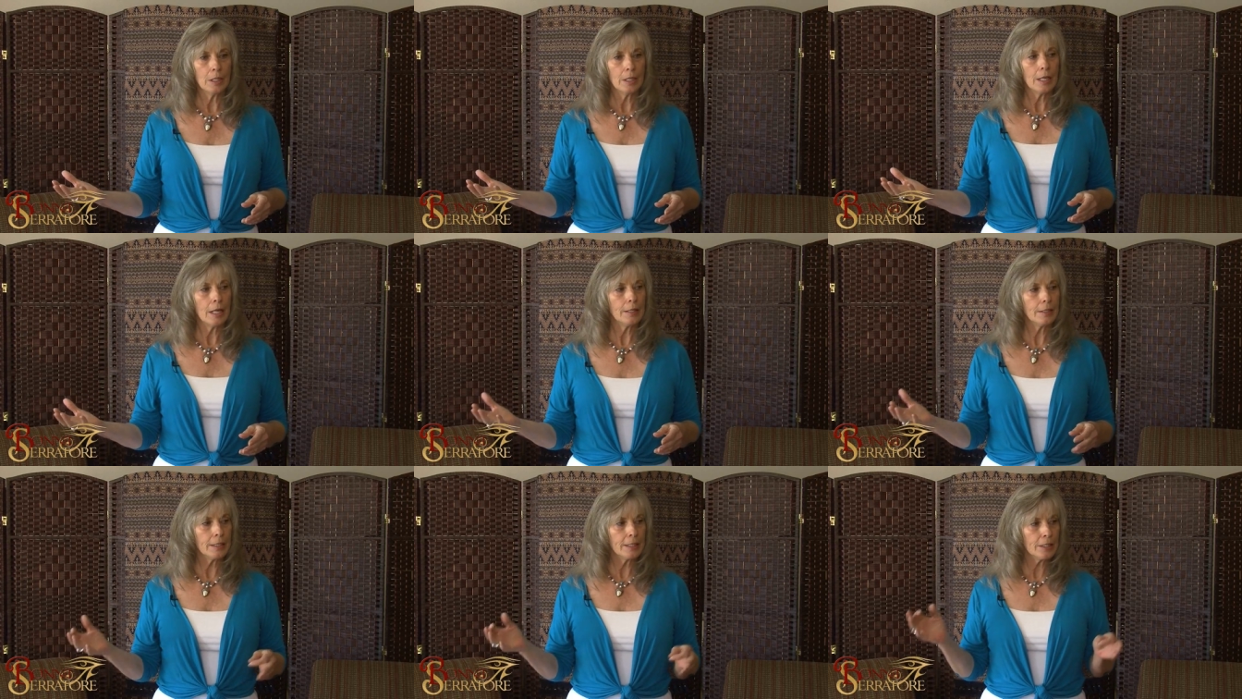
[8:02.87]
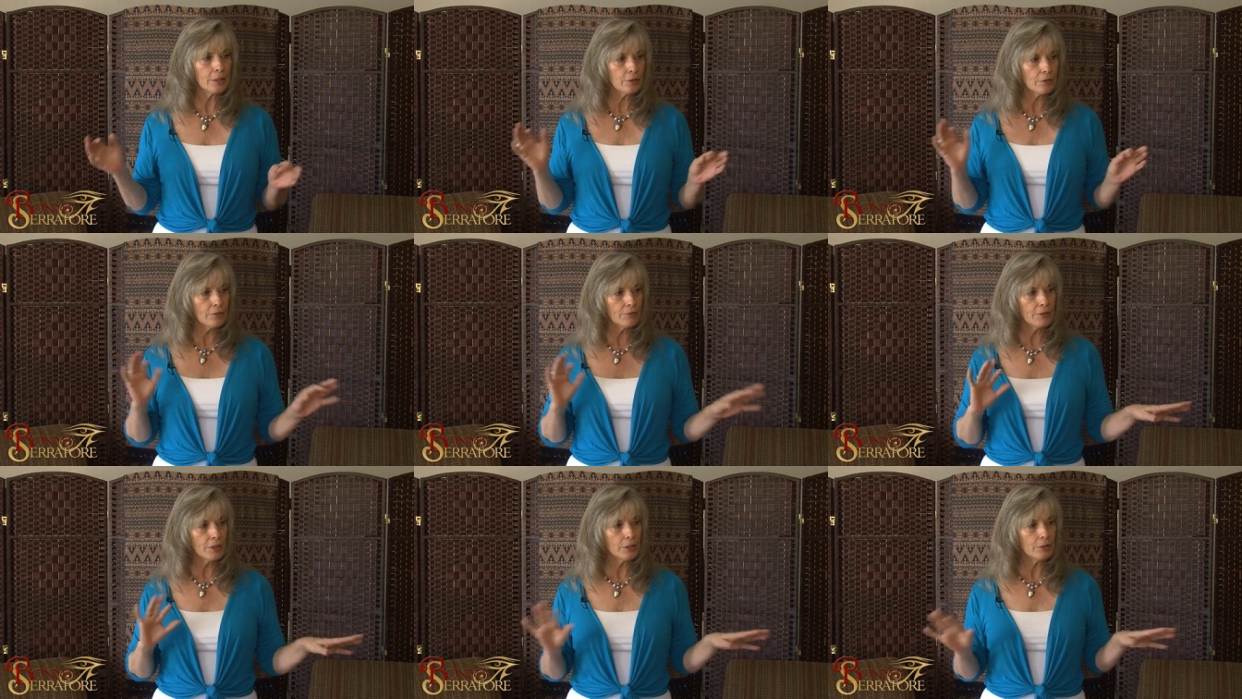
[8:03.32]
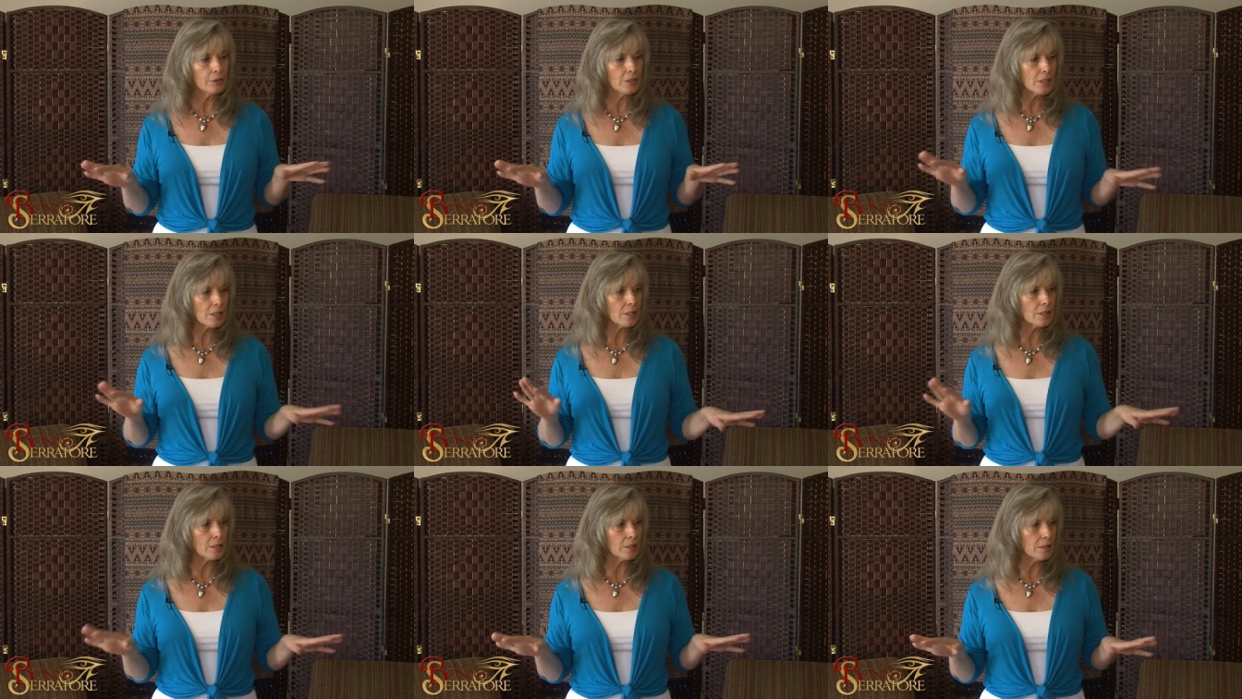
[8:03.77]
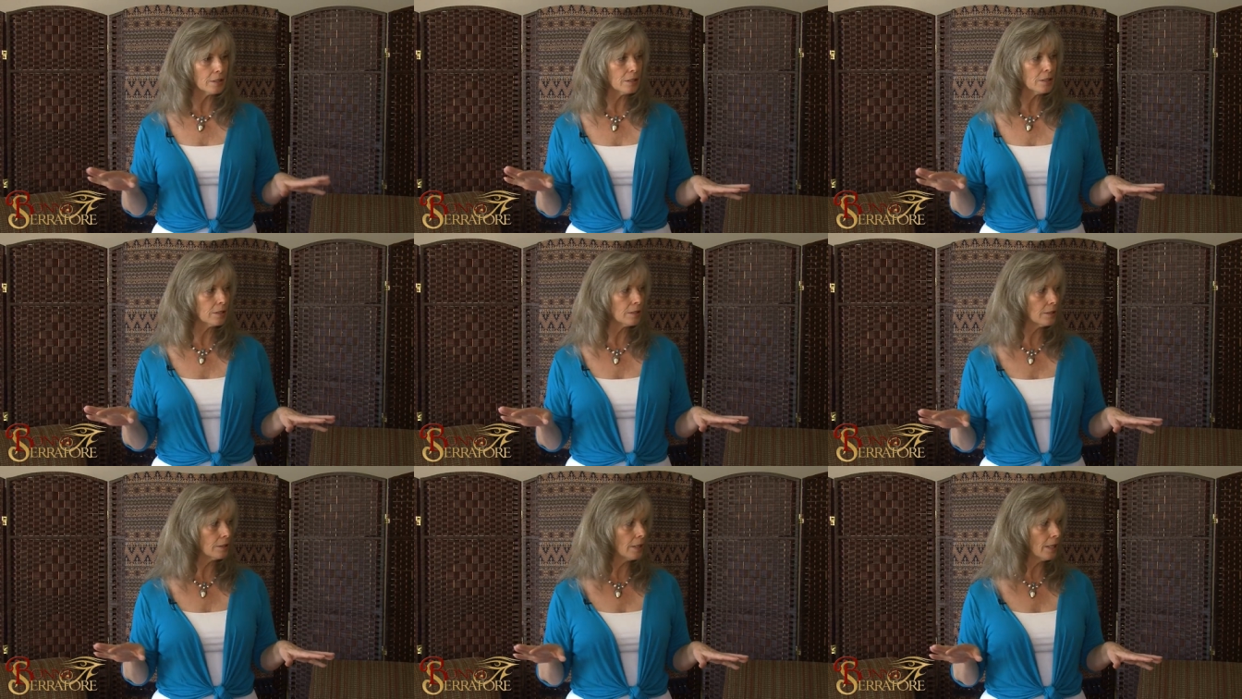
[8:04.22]
And the
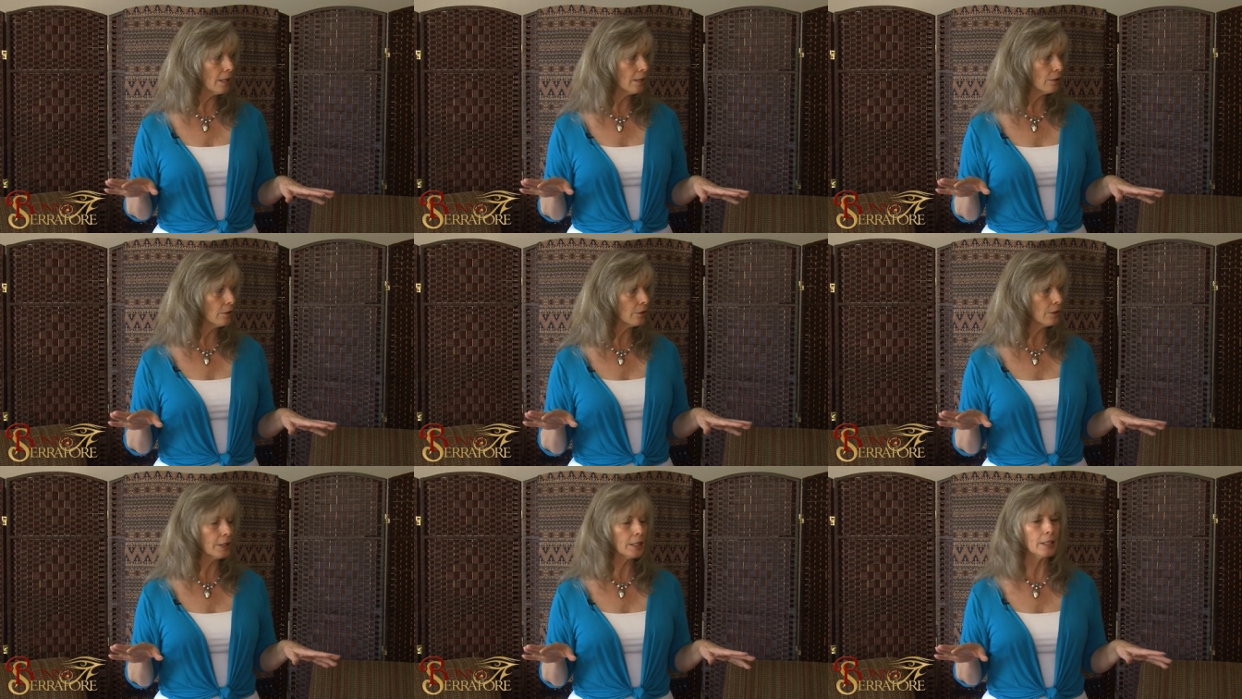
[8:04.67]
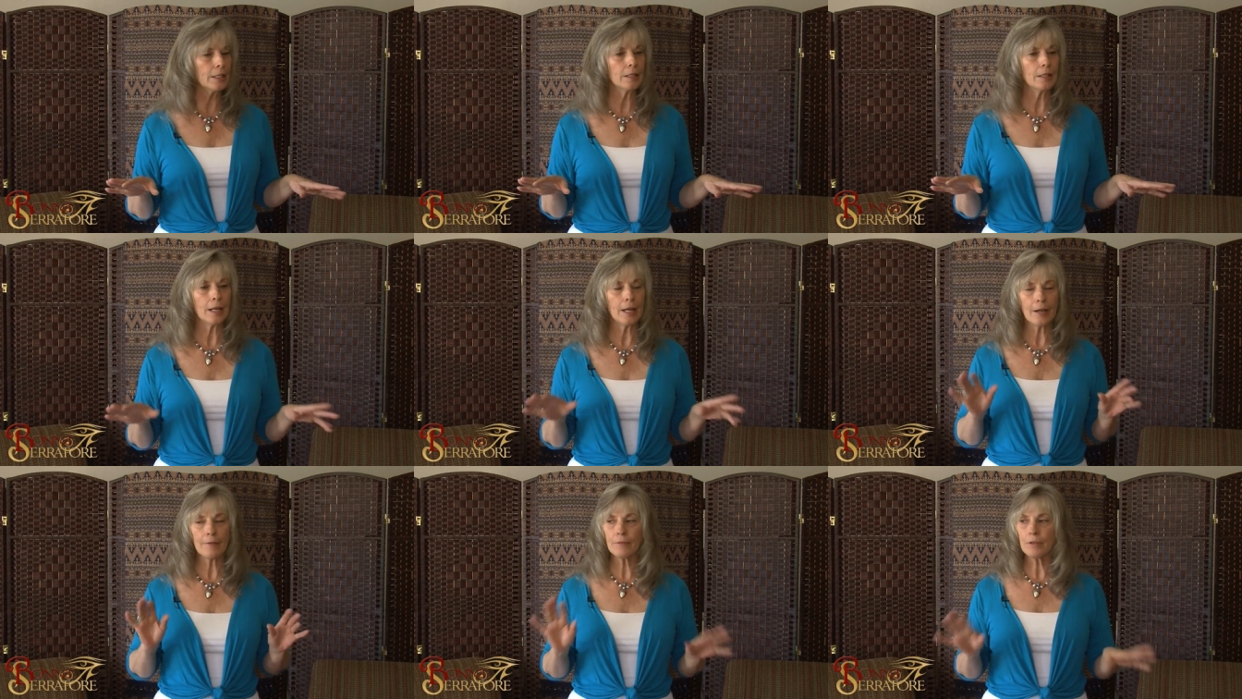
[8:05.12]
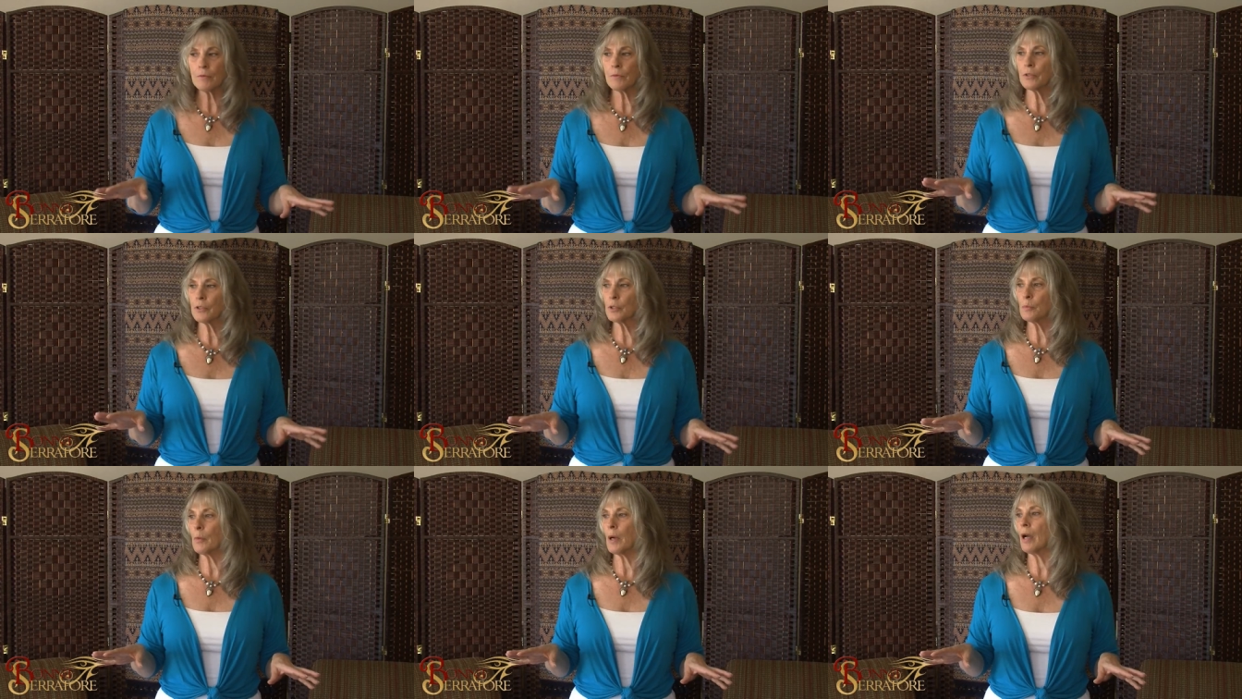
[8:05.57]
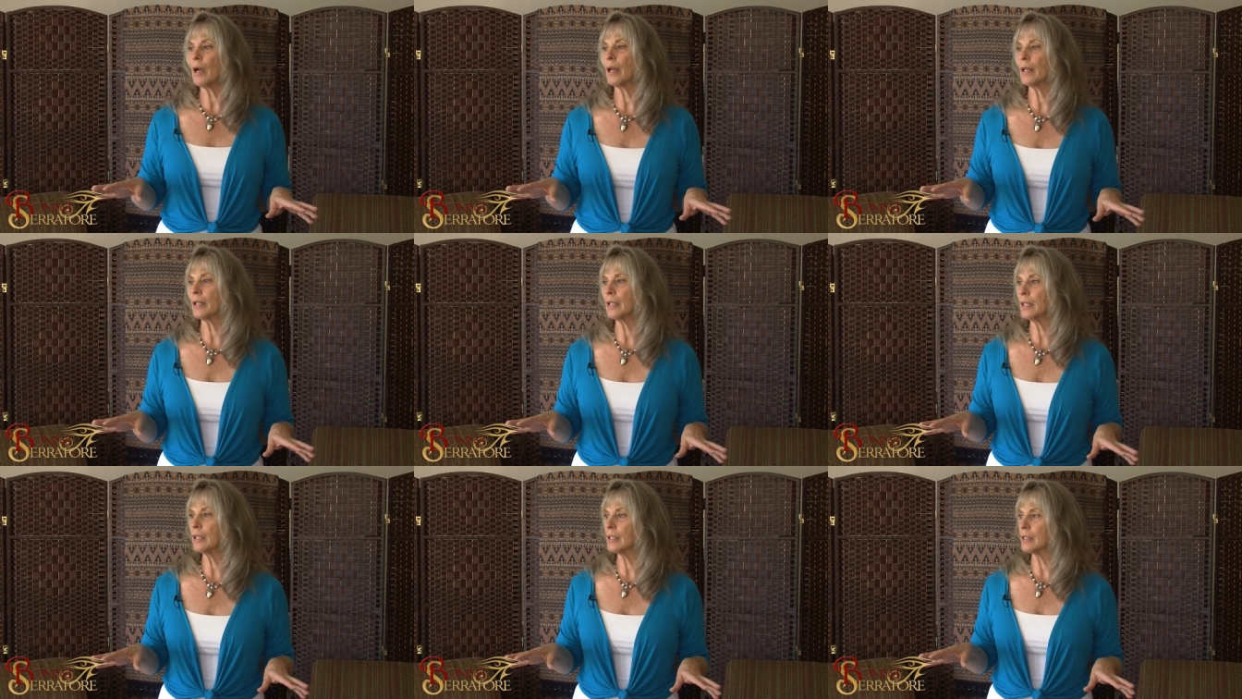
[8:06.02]
interferences that are in everyone's
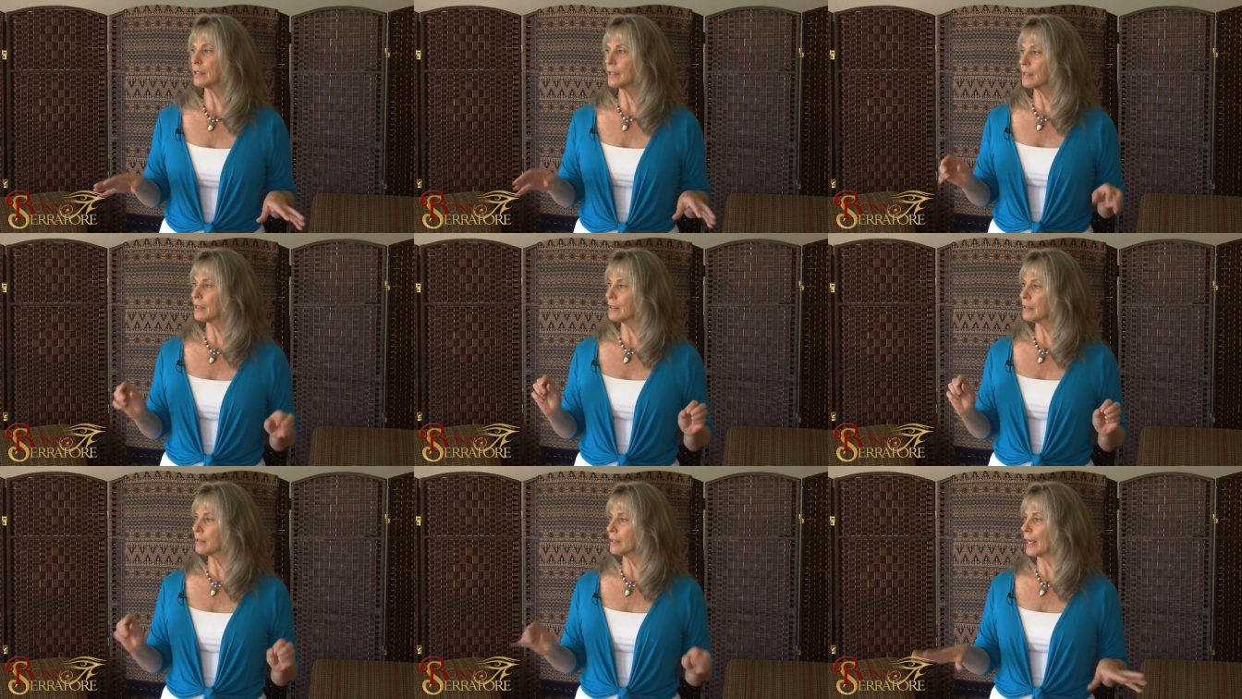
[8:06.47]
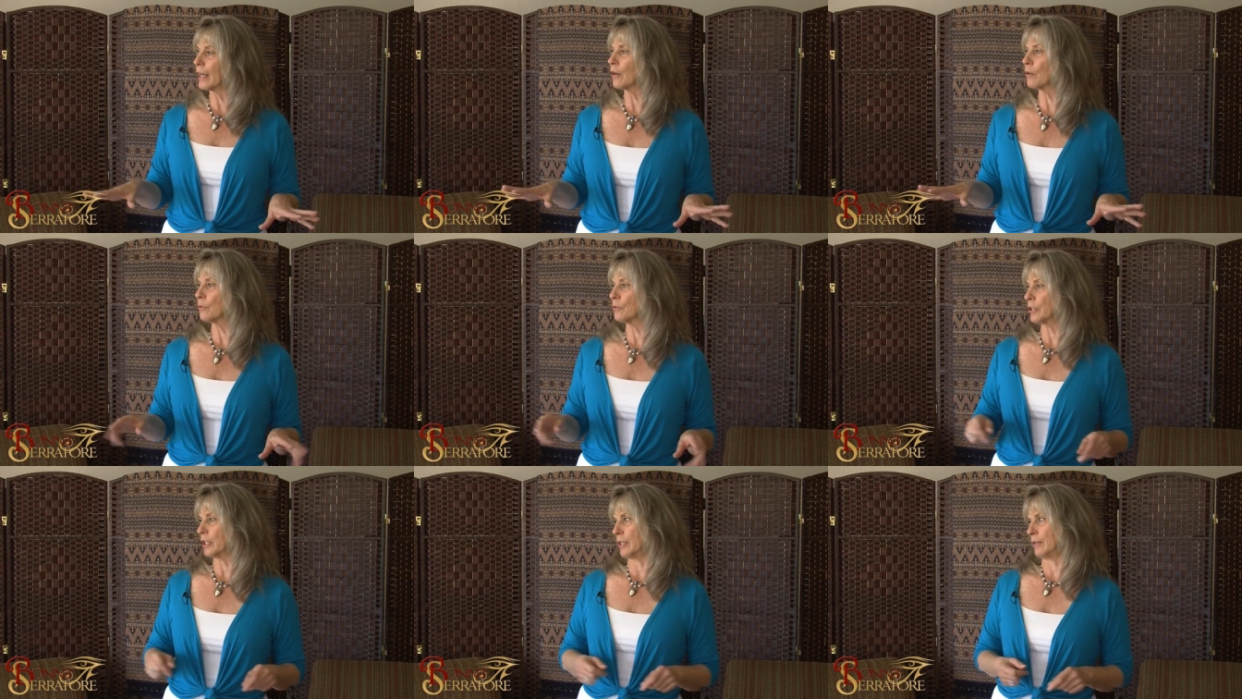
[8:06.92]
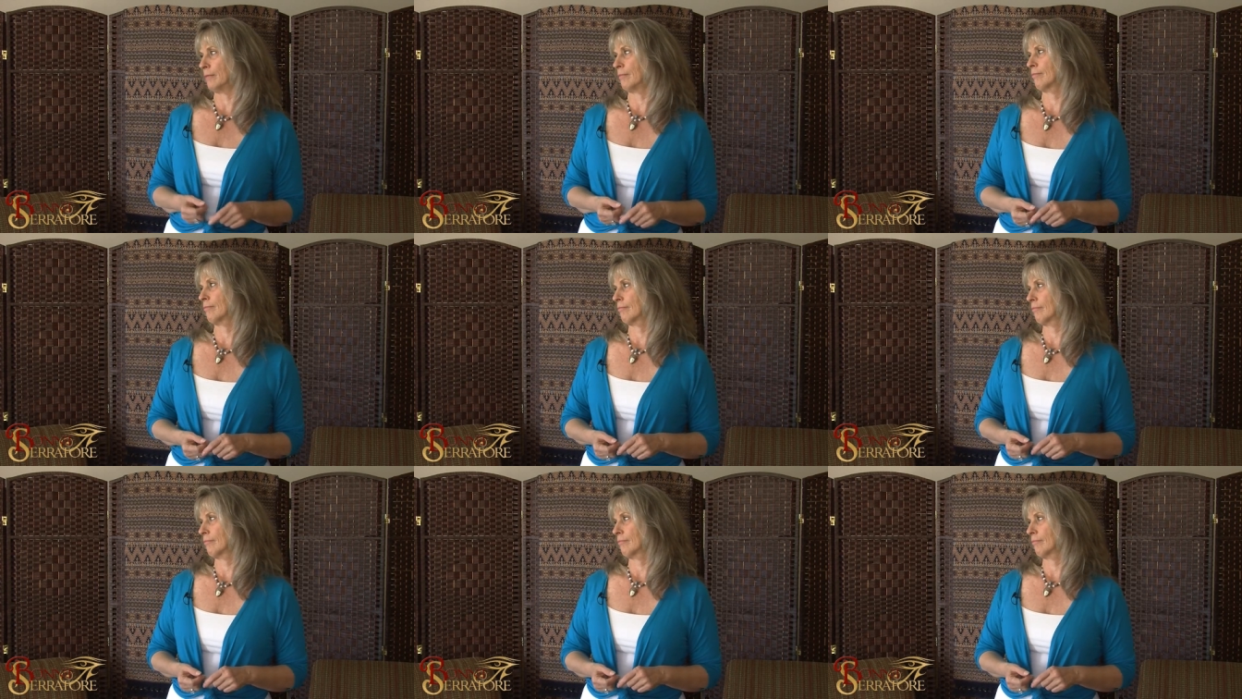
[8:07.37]
body is astounding,